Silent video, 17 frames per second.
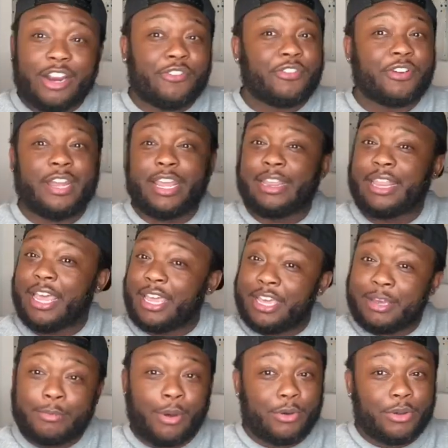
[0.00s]
And they laid
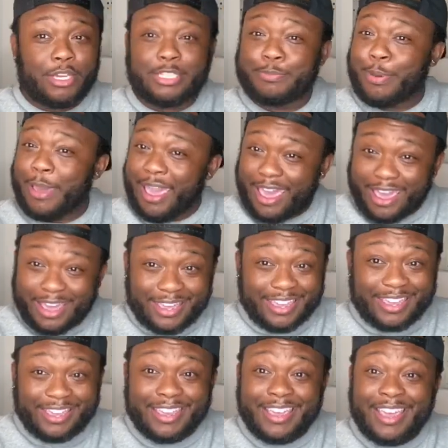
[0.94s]
him on his back
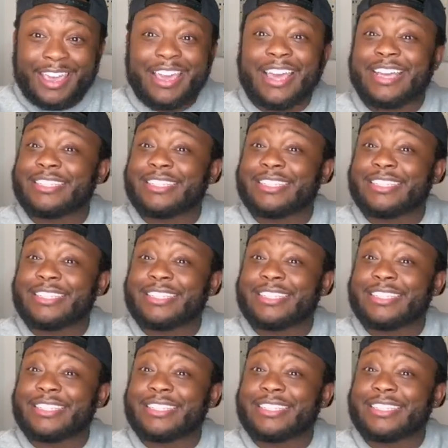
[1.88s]
and